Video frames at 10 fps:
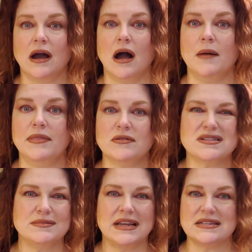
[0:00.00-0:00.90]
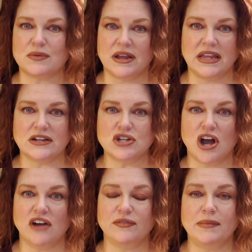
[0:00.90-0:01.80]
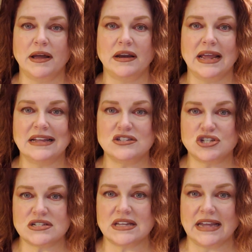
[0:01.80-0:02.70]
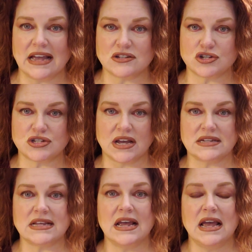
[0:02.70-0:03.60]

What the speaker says: and there were some days where I kicked off, but it's just like exercise.